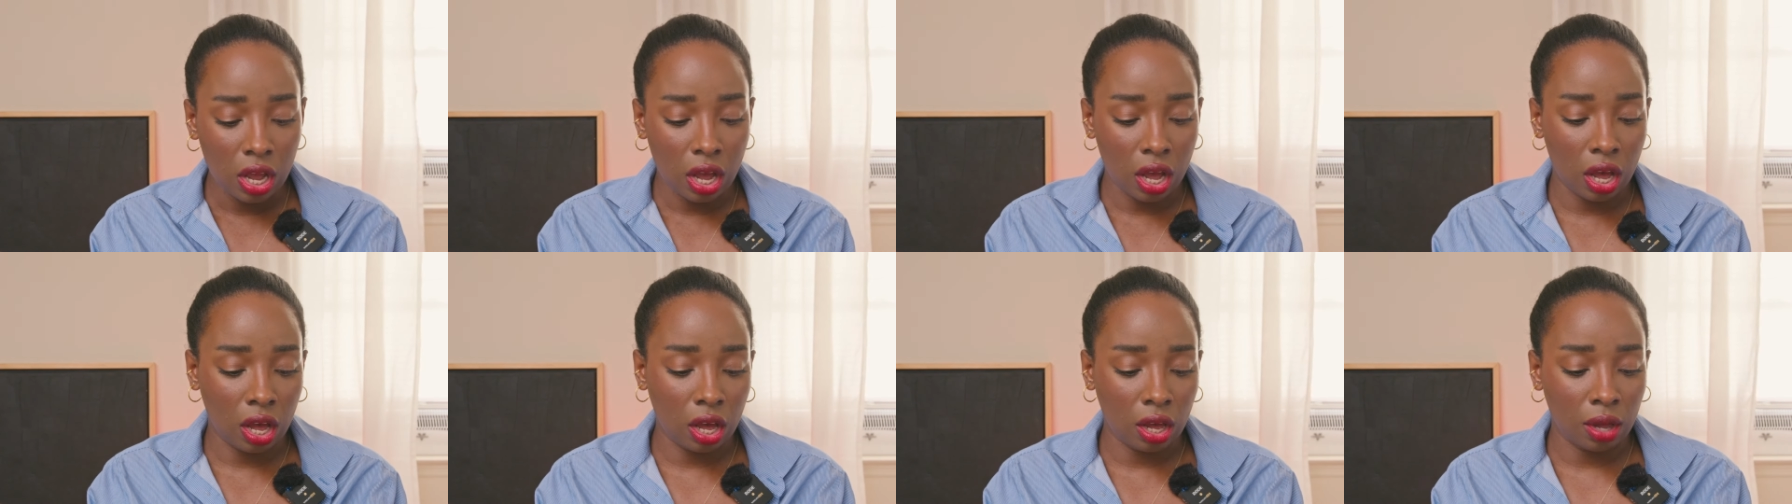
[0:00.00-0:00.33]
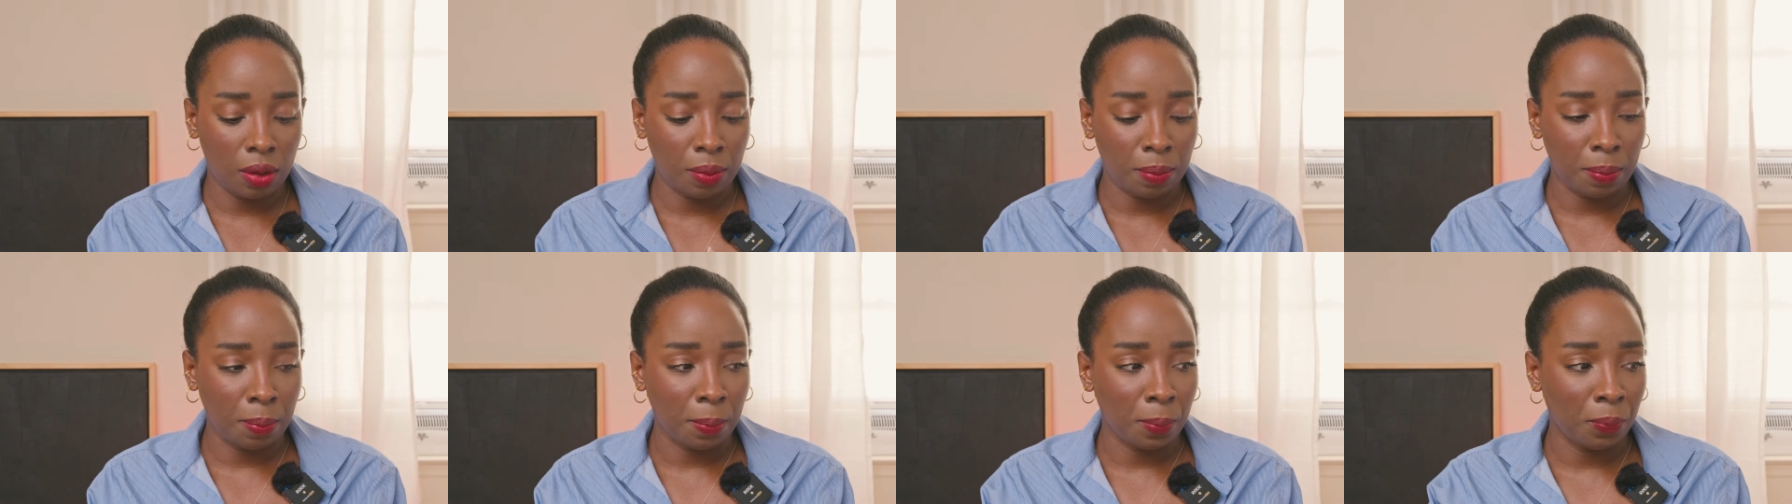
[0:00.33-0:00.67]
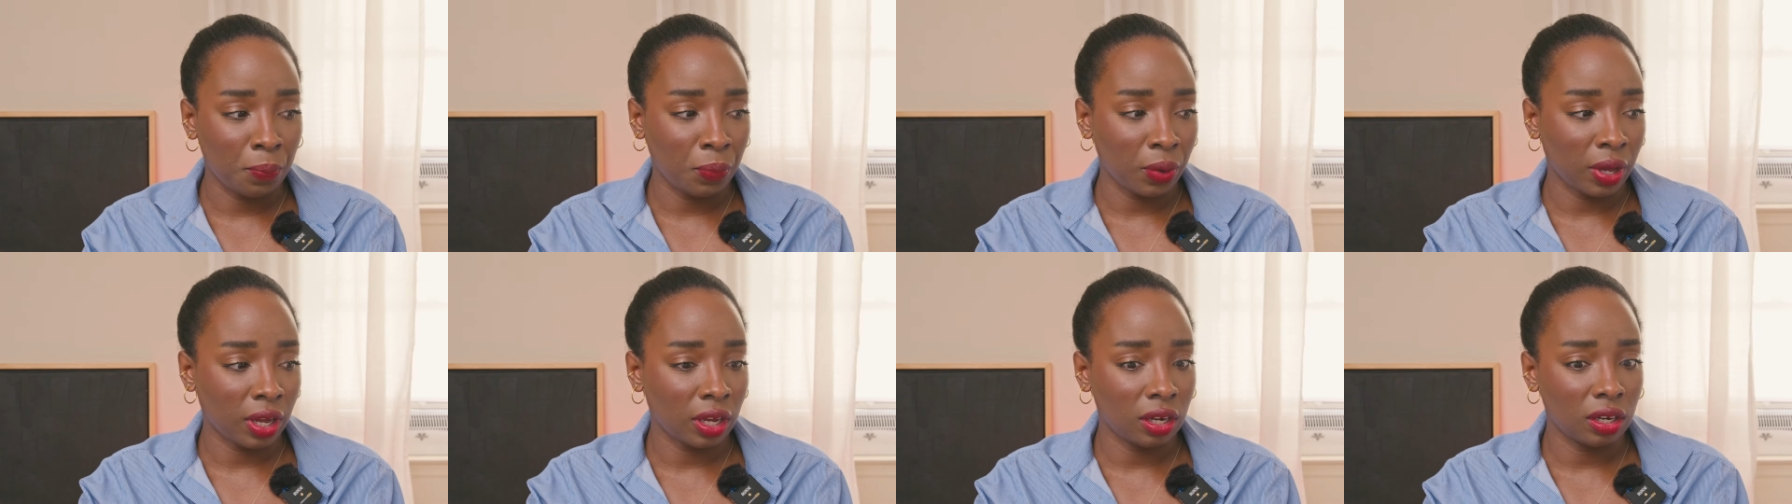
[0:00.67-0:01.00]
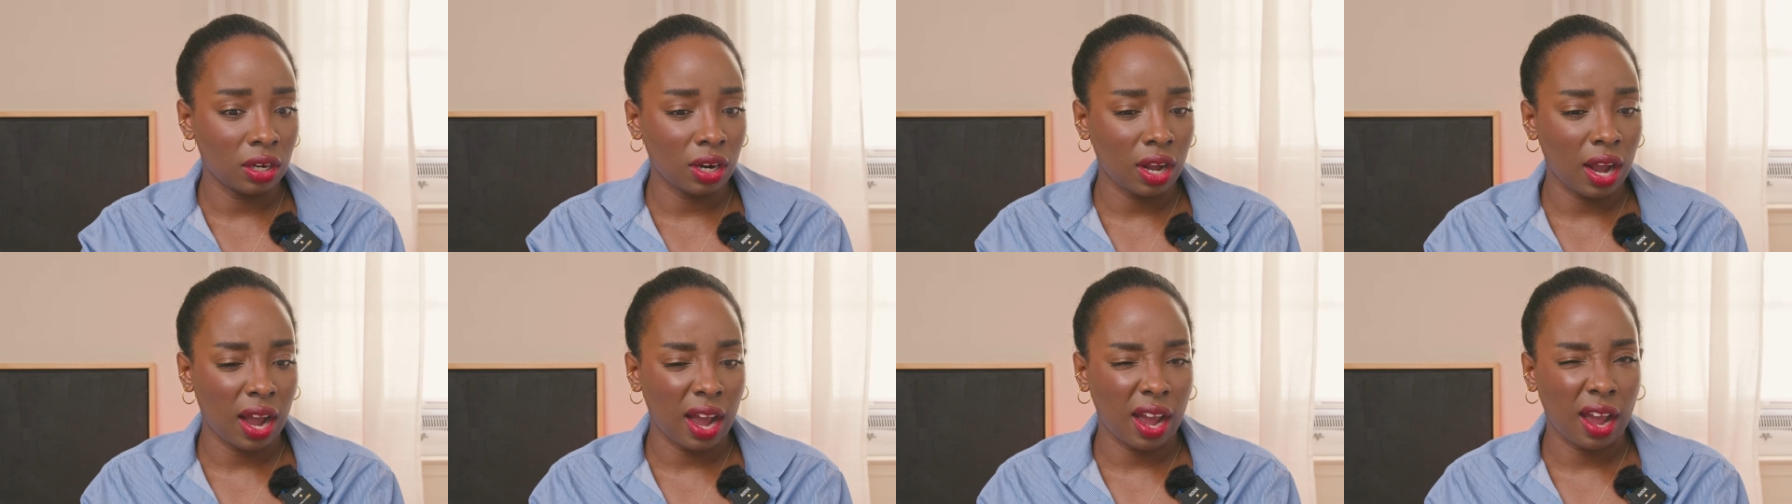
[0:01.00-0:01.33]
But
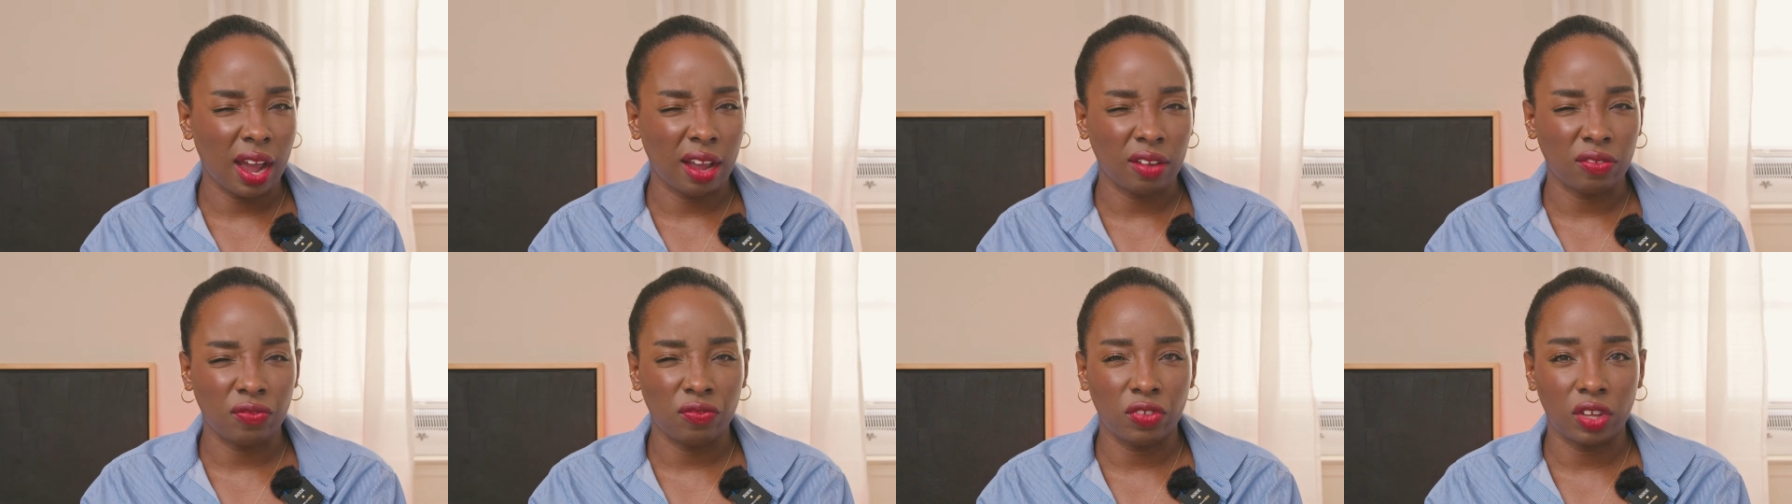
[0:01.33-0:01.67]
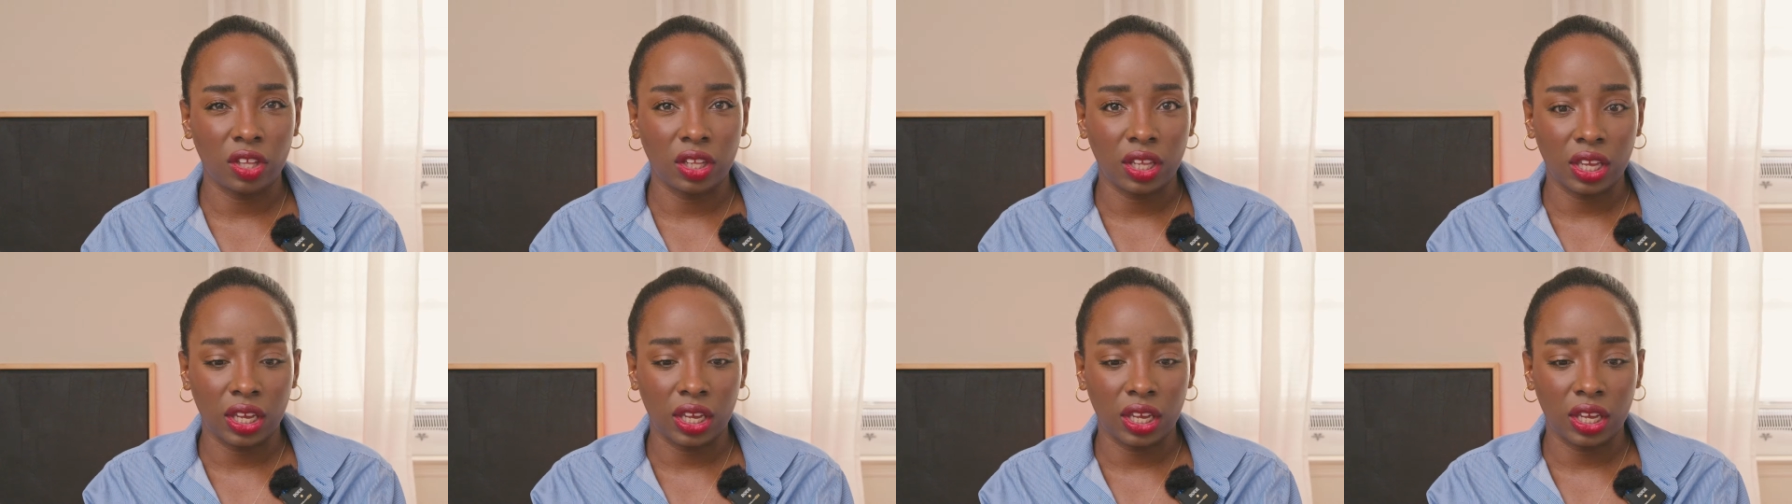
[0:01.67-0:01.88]
I feel